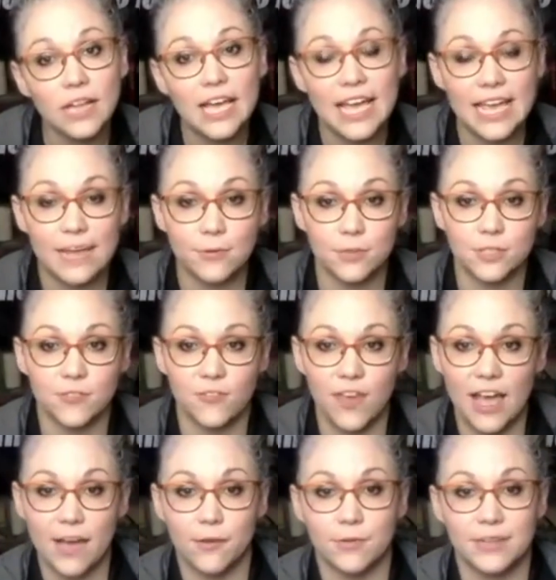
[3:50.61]
it was
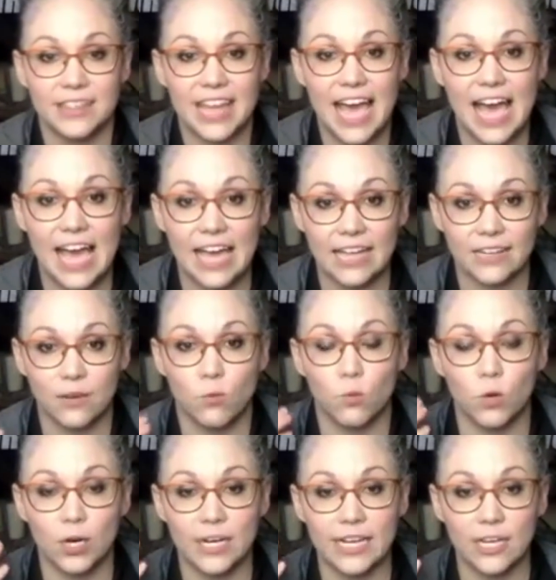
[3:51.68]
found that
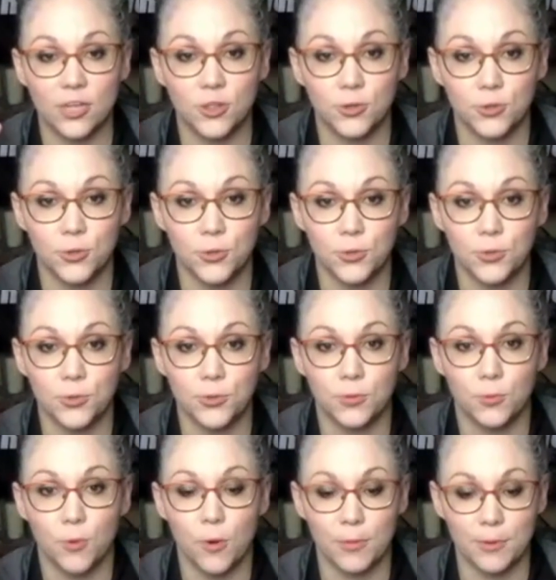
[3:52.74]
working through
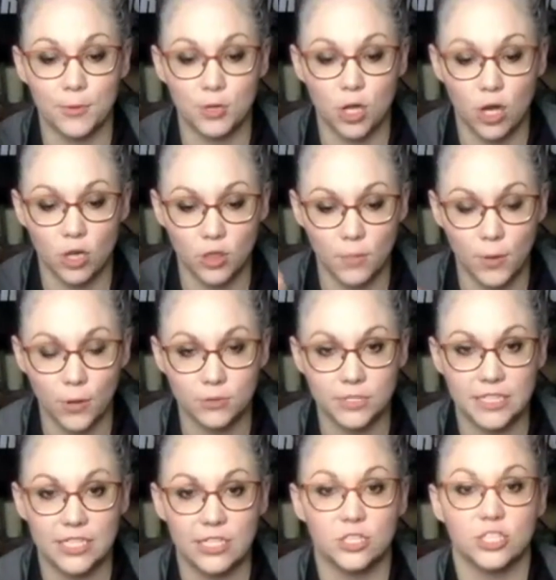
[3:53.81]
what we would call the
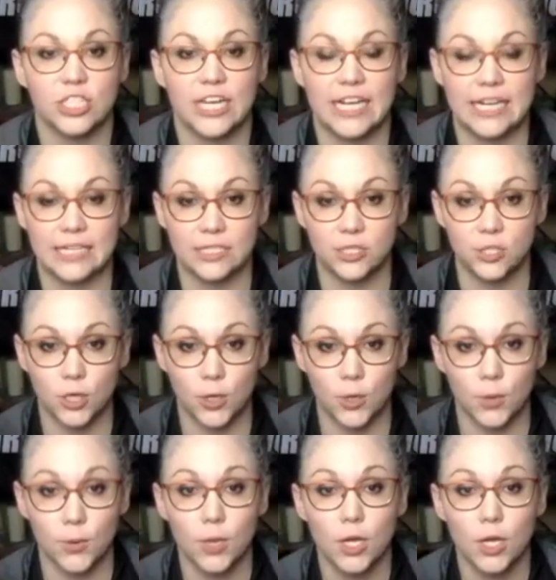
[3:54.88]
posterior chain, so